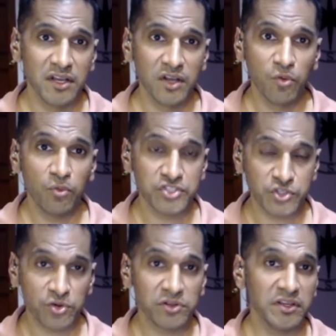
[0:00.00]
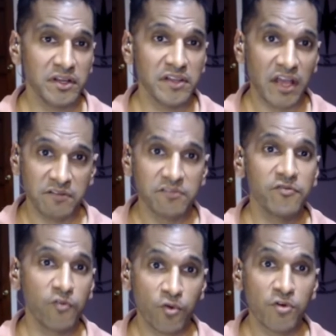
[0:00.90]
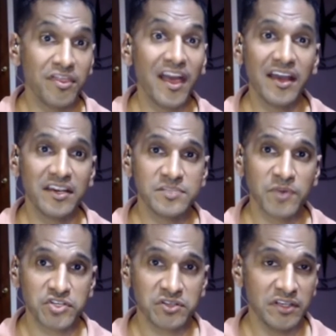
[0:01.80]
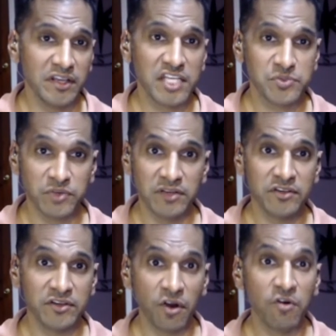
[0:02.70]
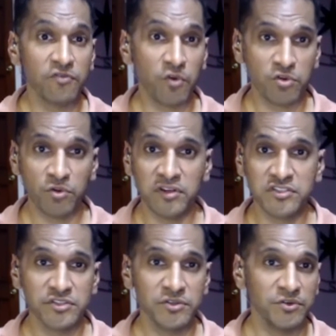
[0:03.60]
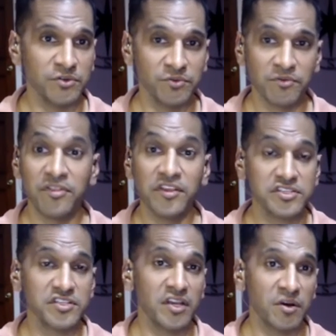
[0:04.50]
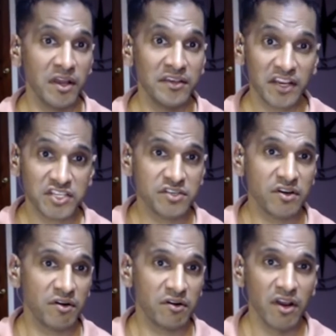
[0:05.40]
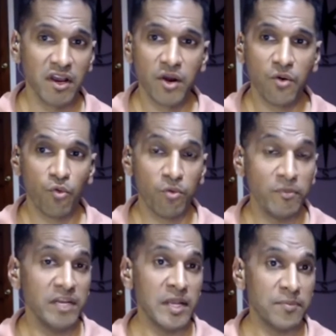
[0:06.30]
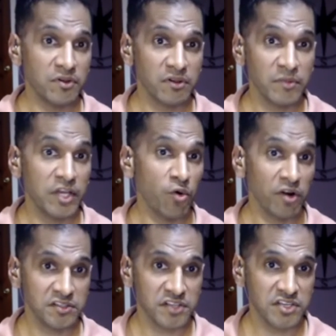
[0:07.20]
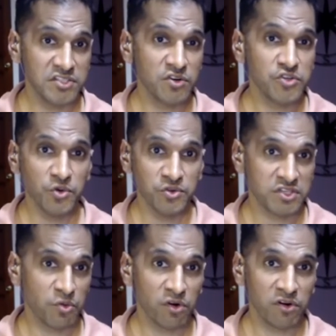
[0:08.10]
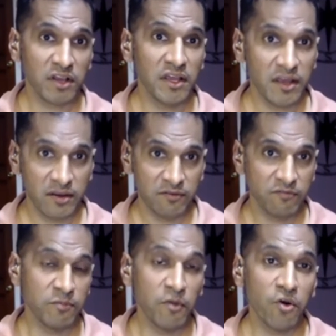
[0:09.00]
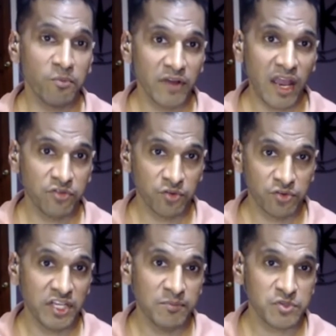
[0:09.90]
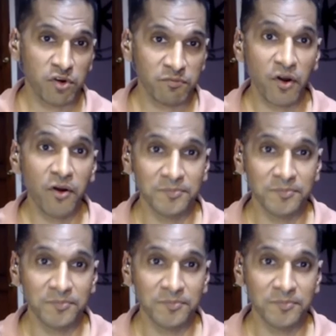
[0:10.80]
will certainly allow for that, especially as we go further into this year and next year, where many people, many organizations are choosing to work from home, having their teams work from home.